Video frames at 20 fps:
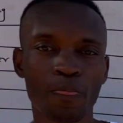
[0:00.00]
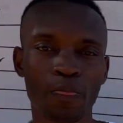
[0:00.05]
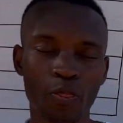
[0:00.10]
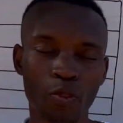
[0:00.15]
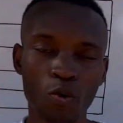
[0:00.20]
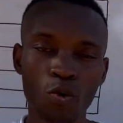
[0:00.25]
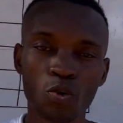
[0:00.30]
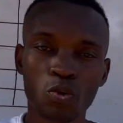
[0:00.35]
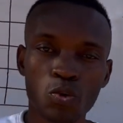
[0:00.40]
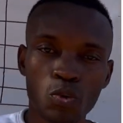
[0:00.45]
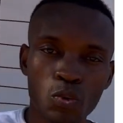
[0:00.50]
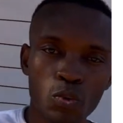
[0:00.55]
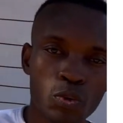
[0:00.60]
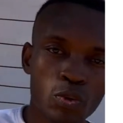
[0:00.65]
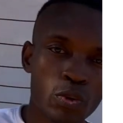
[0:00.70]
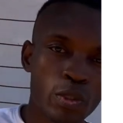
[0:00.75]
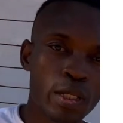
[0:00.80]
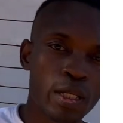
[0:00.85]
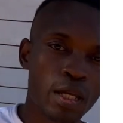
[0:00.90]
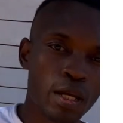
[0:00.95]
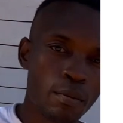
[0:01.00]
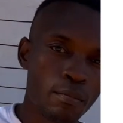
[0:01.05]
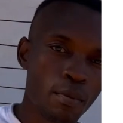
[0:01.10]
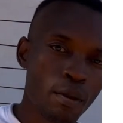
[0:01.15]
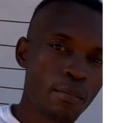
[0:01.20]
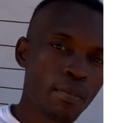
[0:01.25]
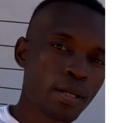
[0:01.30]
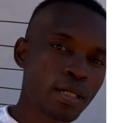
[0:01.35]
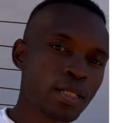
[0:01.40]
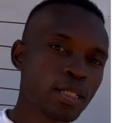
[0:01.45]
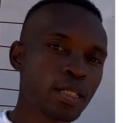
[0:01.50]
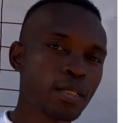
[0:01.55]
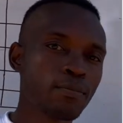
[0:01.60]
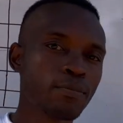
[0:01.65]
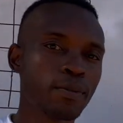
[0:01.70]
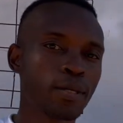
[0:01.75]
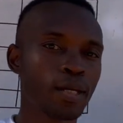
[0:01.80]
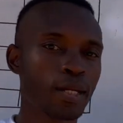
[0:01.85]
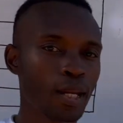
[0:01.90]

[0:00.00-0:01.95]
those who join a membership and